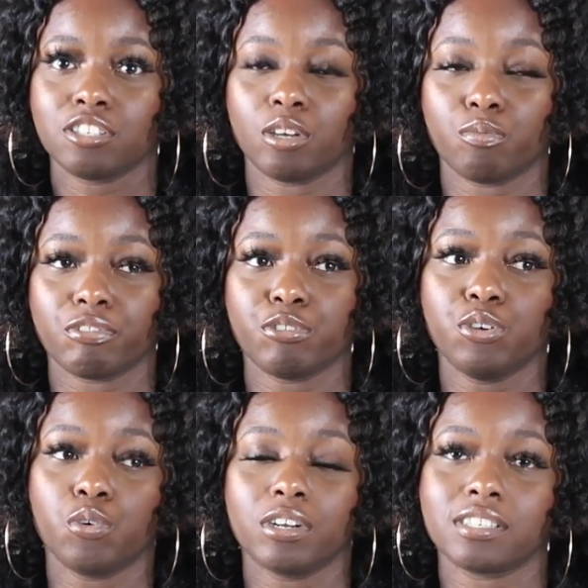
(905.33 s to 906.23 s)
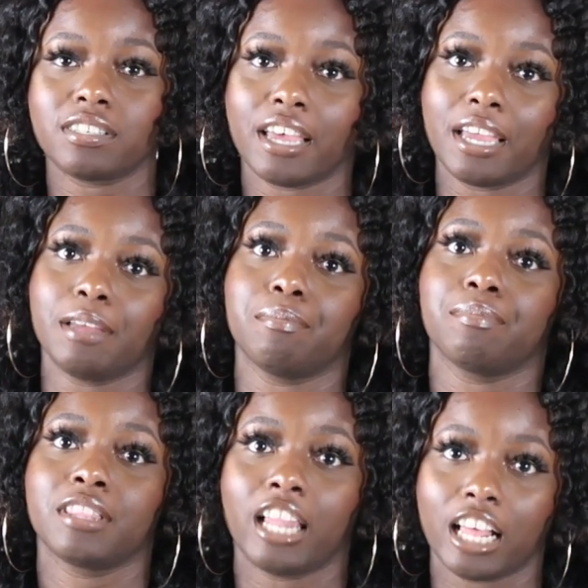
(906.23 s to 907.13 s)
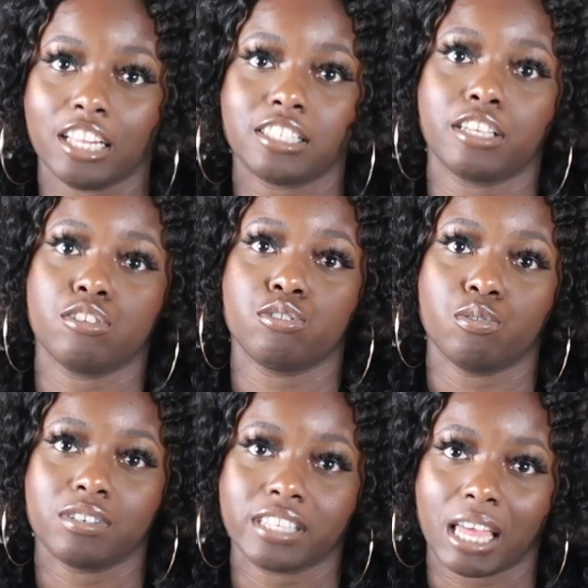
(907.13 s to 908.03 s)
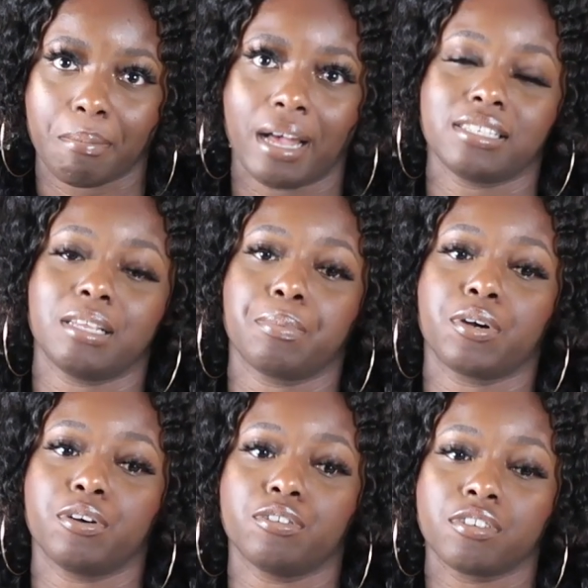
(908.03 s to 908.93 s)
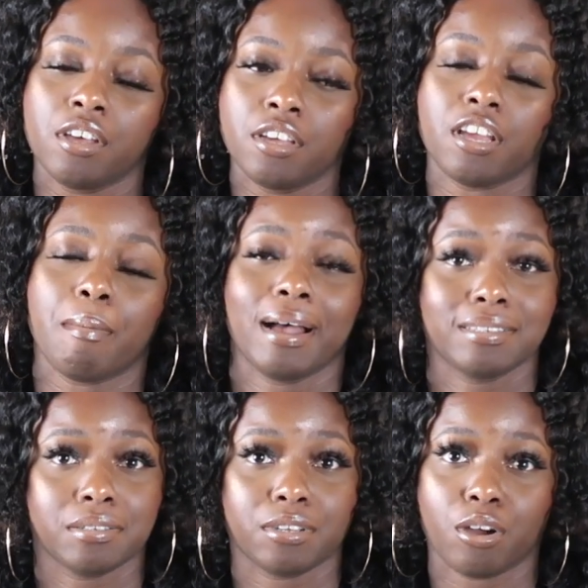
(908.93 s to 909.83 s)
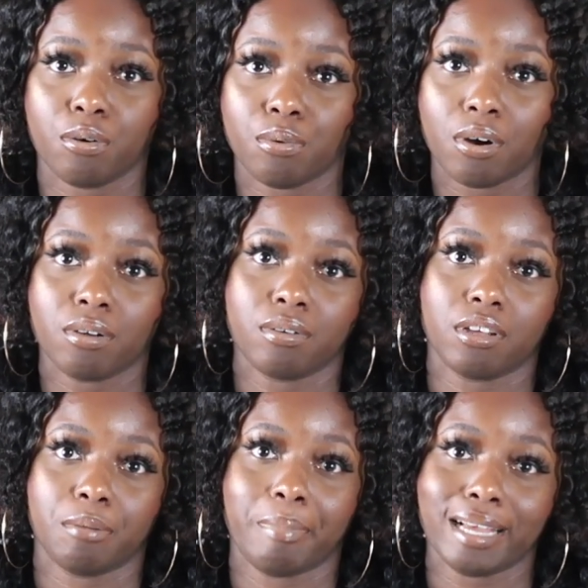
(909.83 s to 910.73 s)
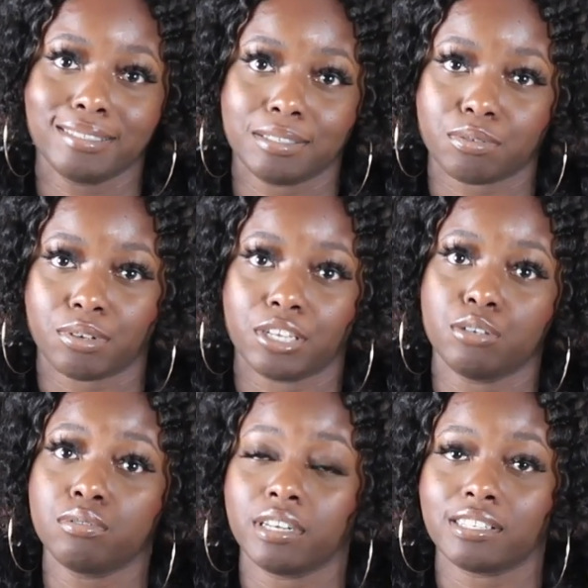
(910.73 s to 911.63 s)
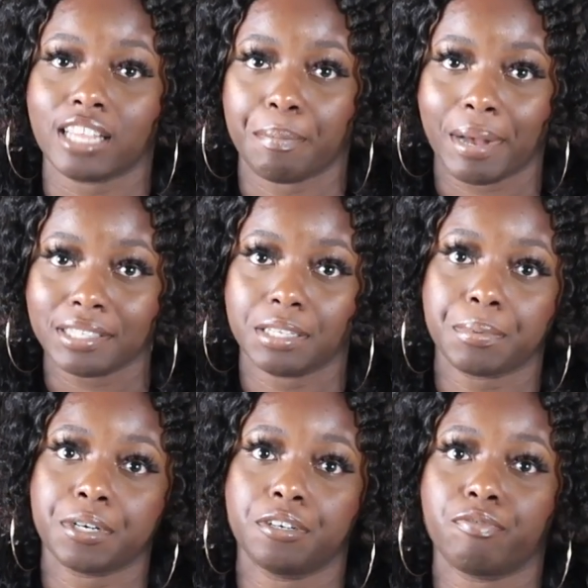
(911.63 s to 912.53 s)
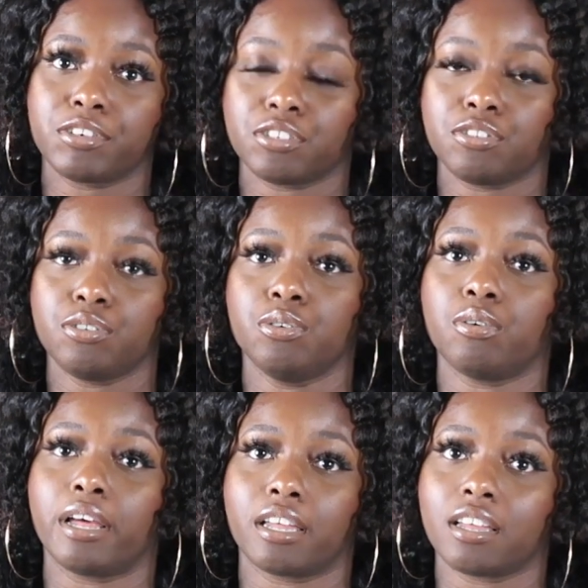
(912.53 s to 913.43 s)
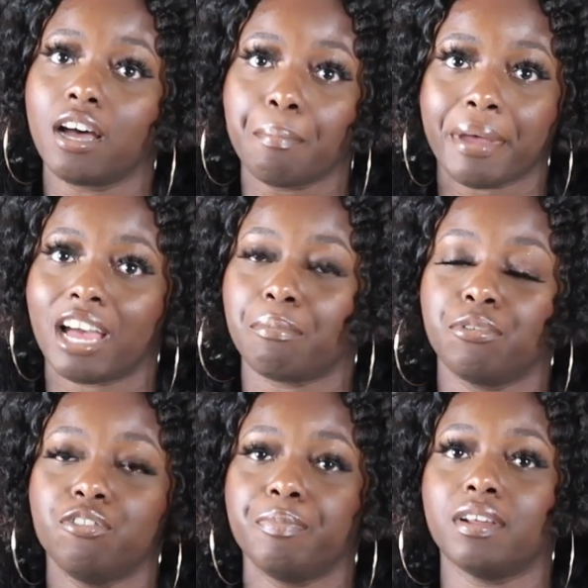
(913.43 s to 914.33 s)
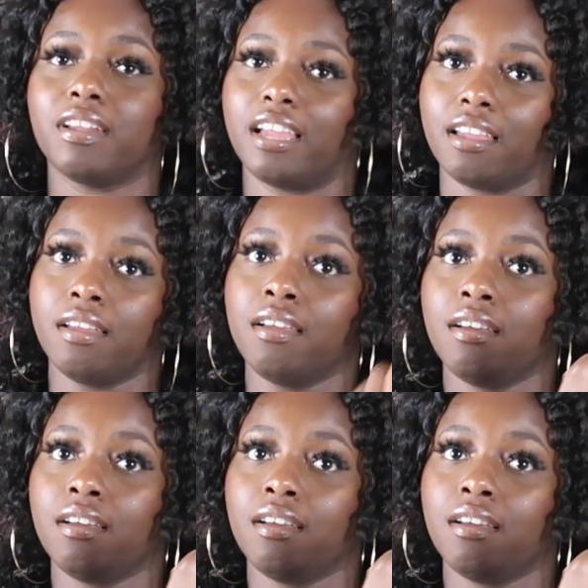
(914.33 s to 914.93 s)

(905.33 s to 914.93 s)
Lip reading: So if you're doing the same, like let's say you're doing the same bicep curls, your biceps gonna get used to the same bicep curl versus you doing like a compound movement, like,